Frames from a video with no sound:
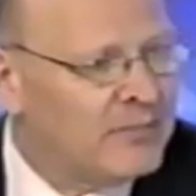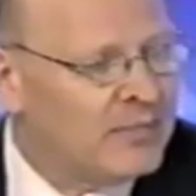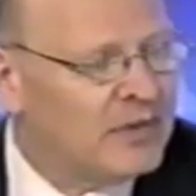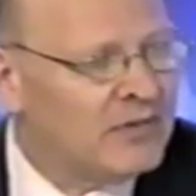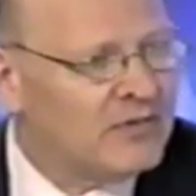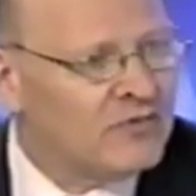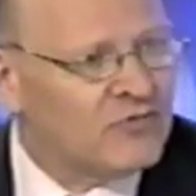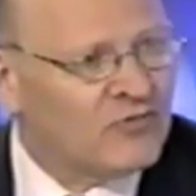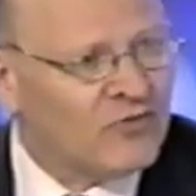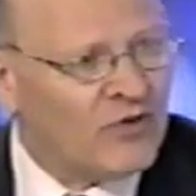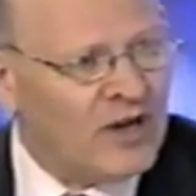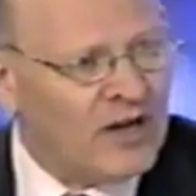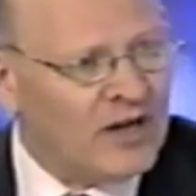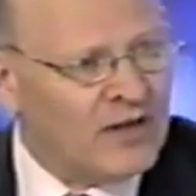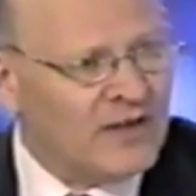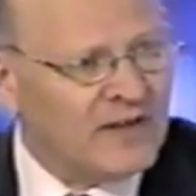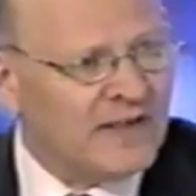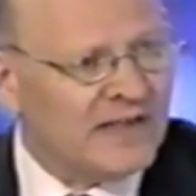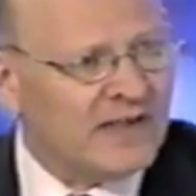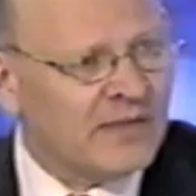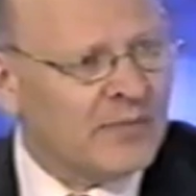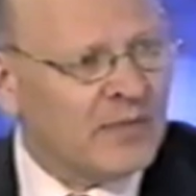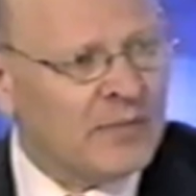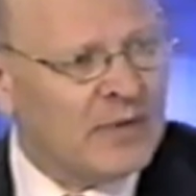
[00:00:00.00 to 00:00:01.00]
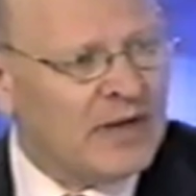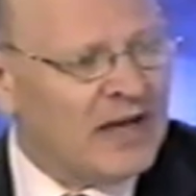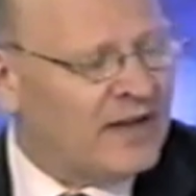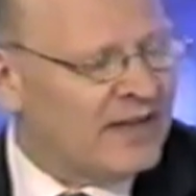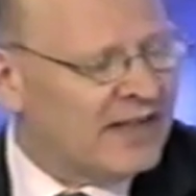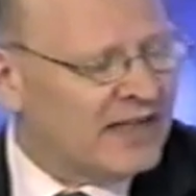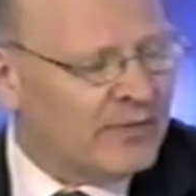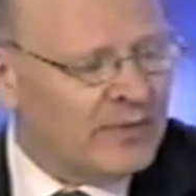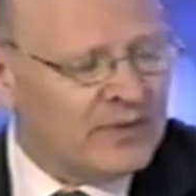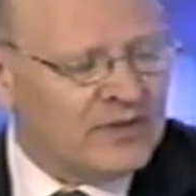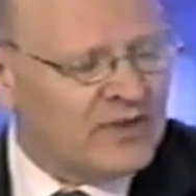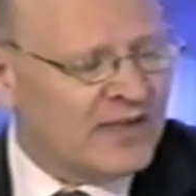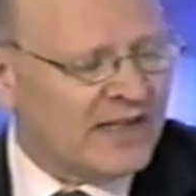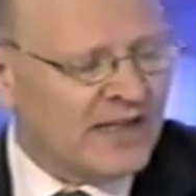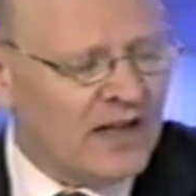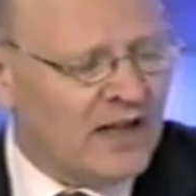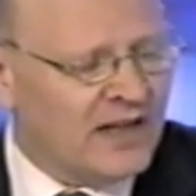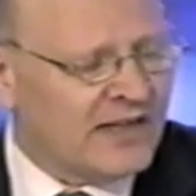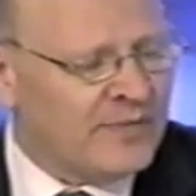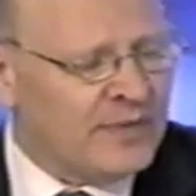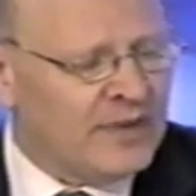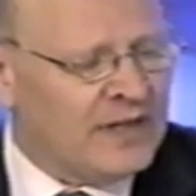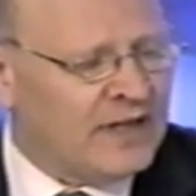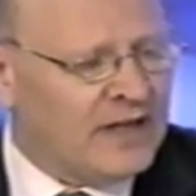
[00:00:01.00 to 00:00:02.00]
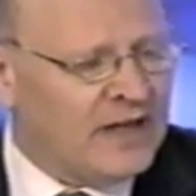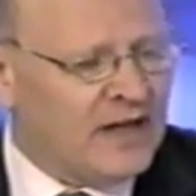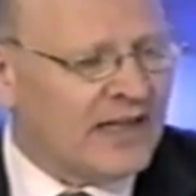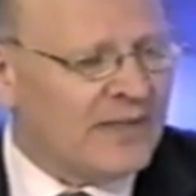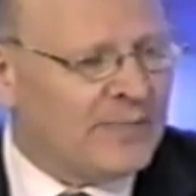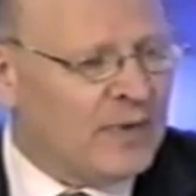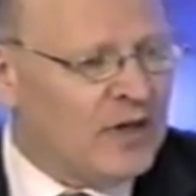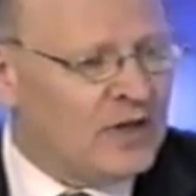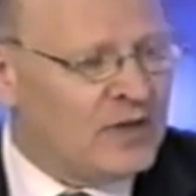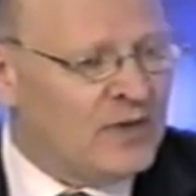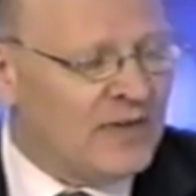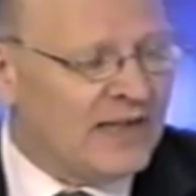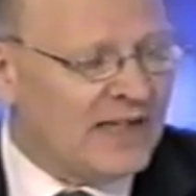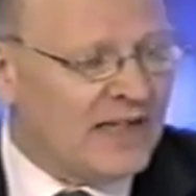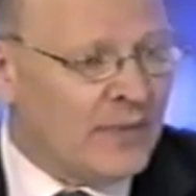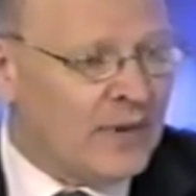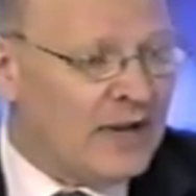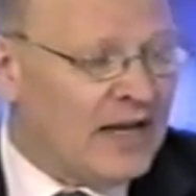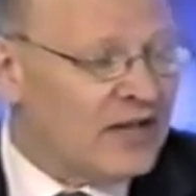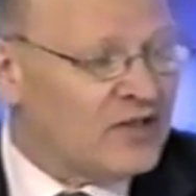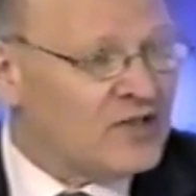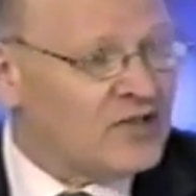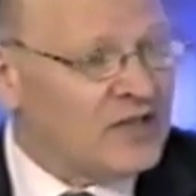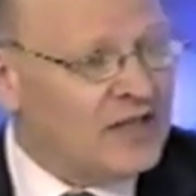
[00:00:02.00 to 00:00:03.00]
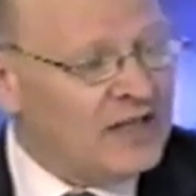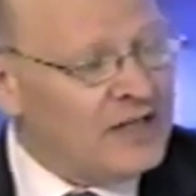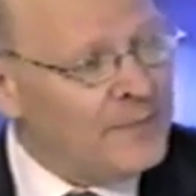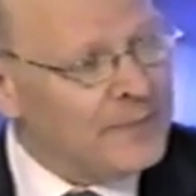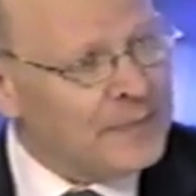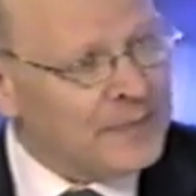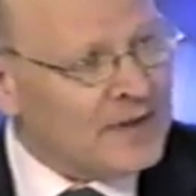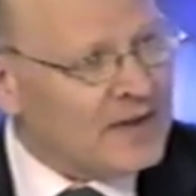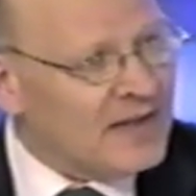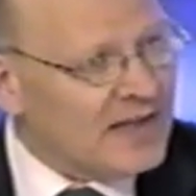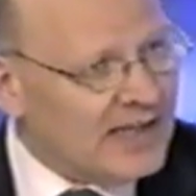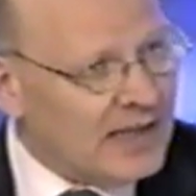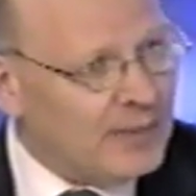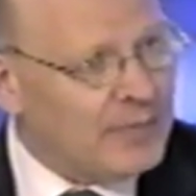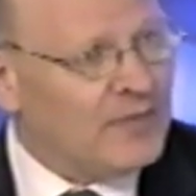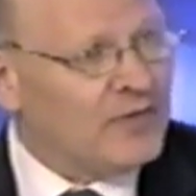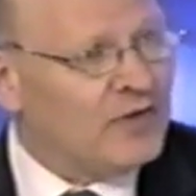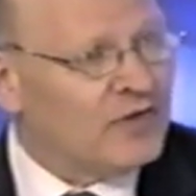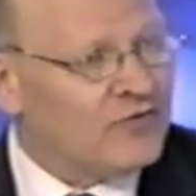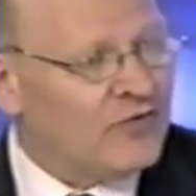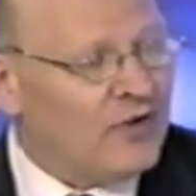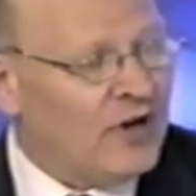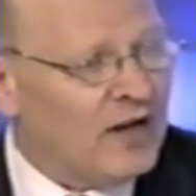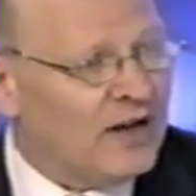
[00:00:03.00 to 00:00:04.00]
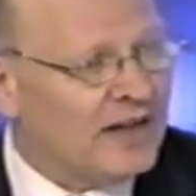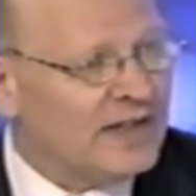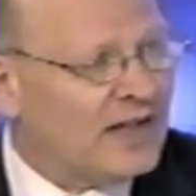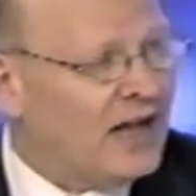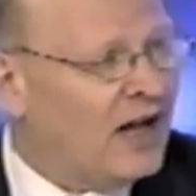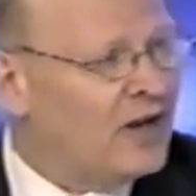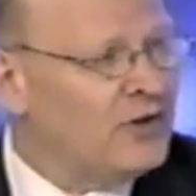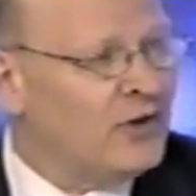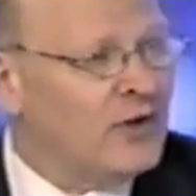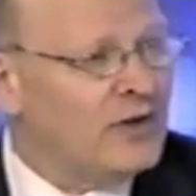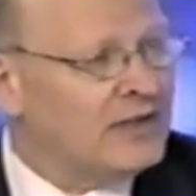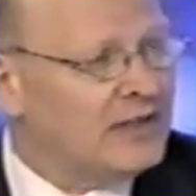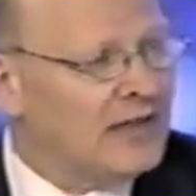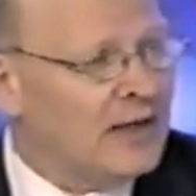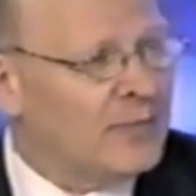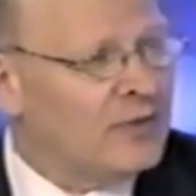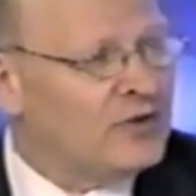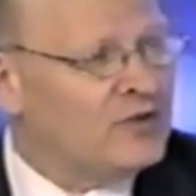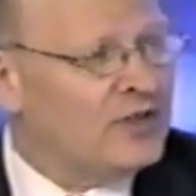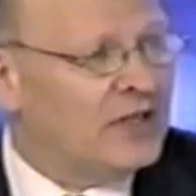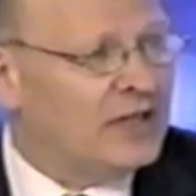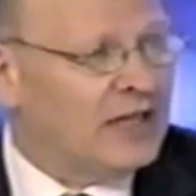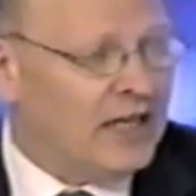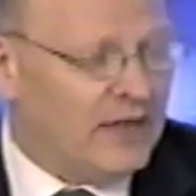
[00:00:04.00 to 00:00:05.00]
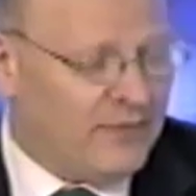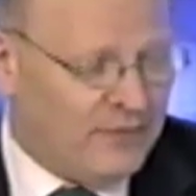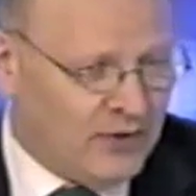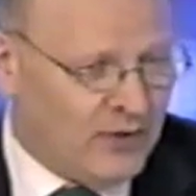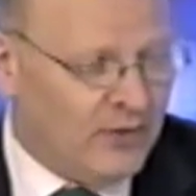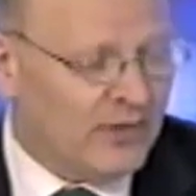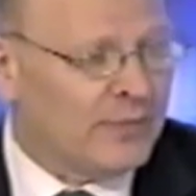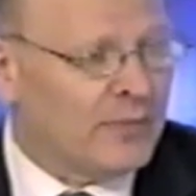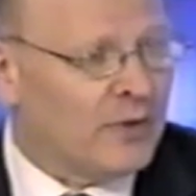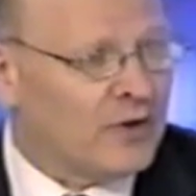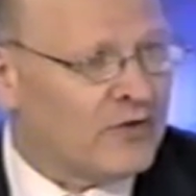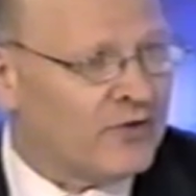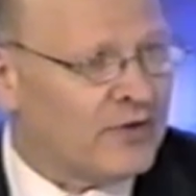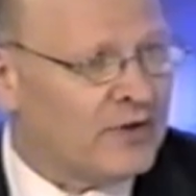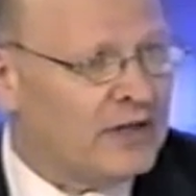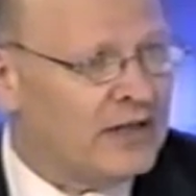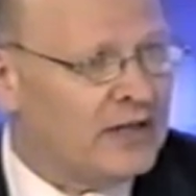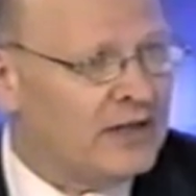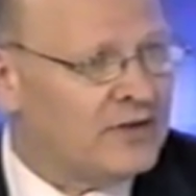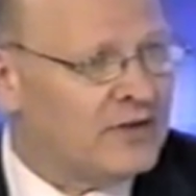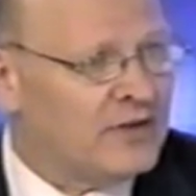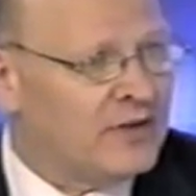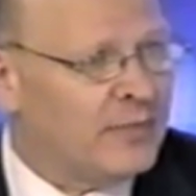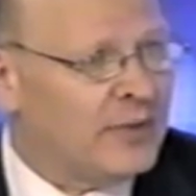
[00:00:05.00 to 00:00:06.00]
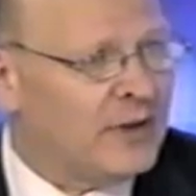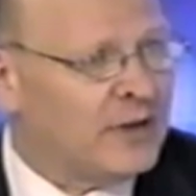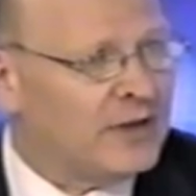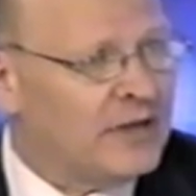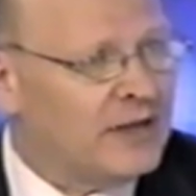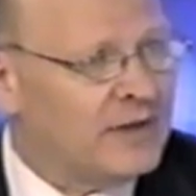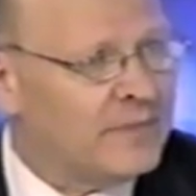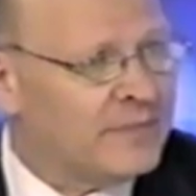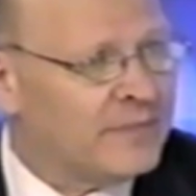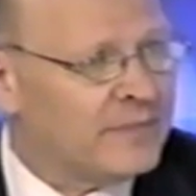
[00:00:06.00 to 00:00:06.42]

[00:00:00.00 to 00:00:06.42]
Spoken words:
But drugs, I mean, we had someone just last week, an expert, who said, well, actually, some of the drugs are not damaging if used moderately to the body.